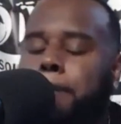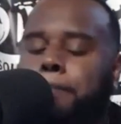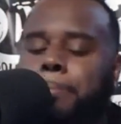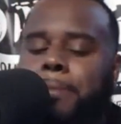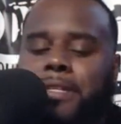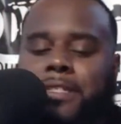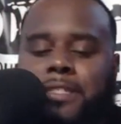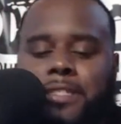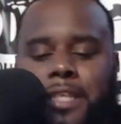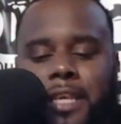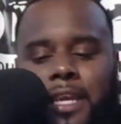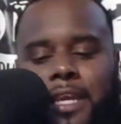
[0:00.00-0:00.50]
to
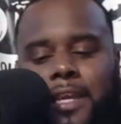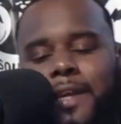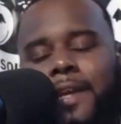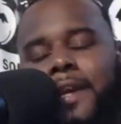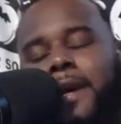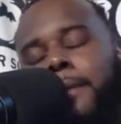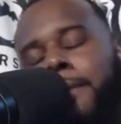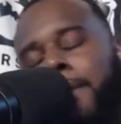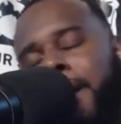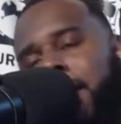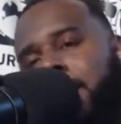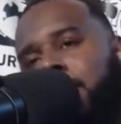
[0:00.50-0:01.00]
see it
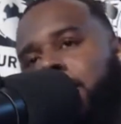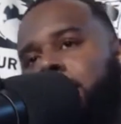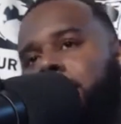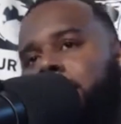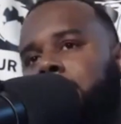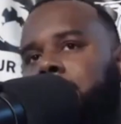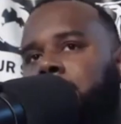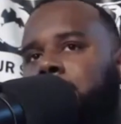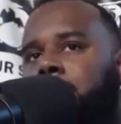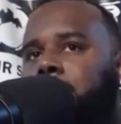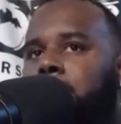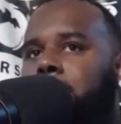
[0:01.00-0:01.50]
come out,
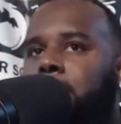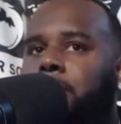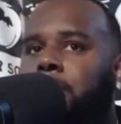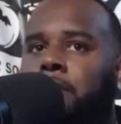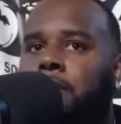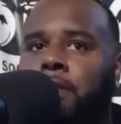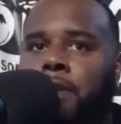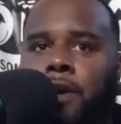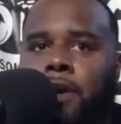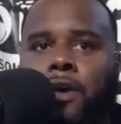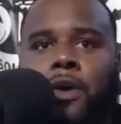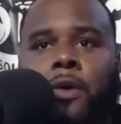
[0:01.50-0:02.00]

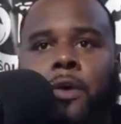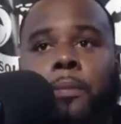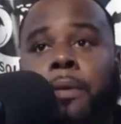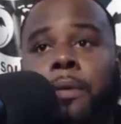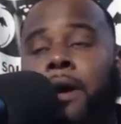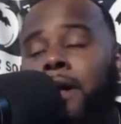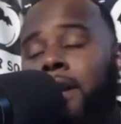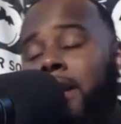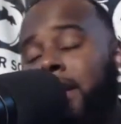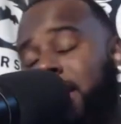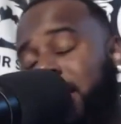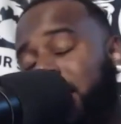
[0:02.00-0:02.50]
you know.
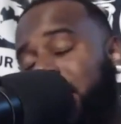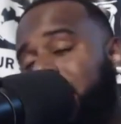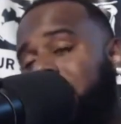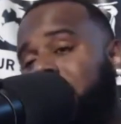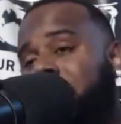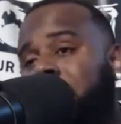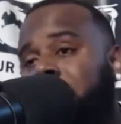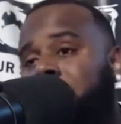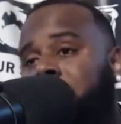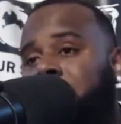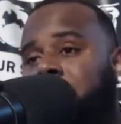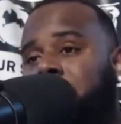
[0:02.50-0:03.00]
But
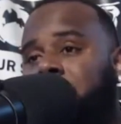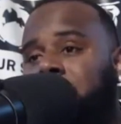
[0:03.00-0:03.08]
again,